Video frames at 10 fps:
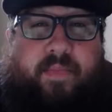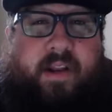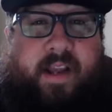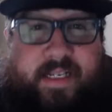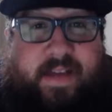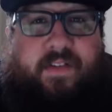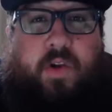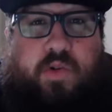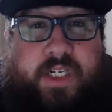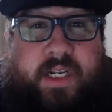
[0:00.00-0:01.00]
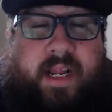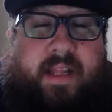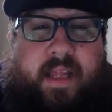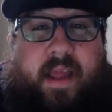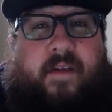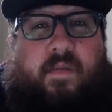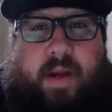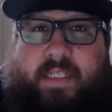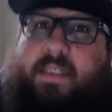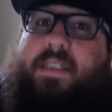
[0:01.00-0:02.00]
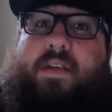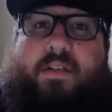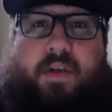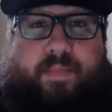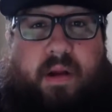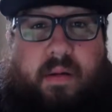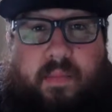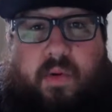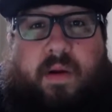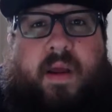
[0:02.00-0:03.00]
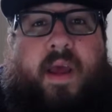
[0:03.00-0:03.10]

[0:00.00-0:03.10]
the next evolution, and I think everybody's gonna start jumping on board.